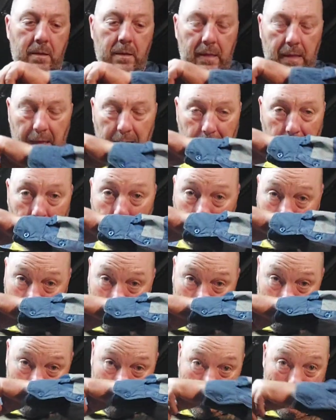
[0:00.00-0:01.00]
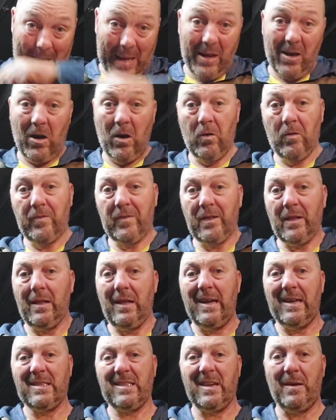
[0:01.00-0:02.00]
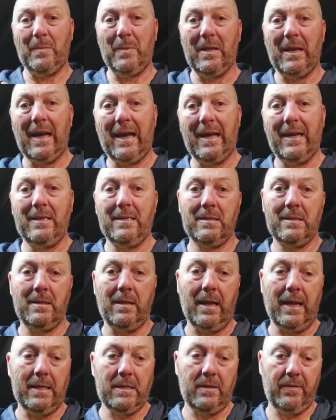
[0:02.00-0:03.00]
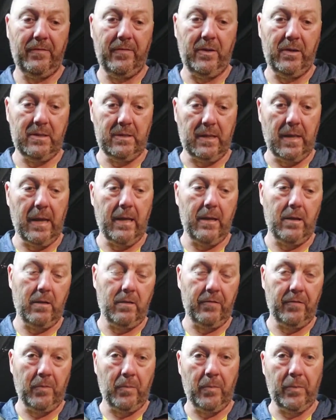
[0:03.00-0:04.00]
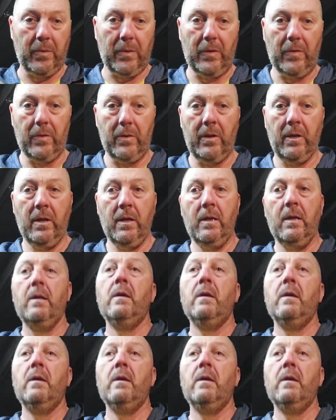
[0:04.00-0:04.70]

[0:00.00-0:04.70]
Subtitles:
I've had a head cold for the last couple of days. Today's the first day that I felt pretty good.